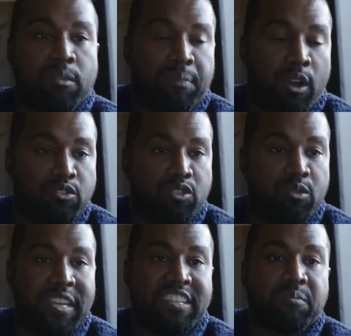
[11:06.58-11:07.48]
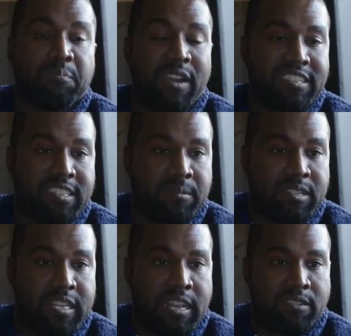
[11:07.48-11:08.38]
supposed to express
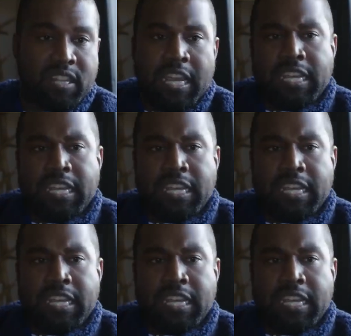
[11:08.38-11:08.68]
themselves,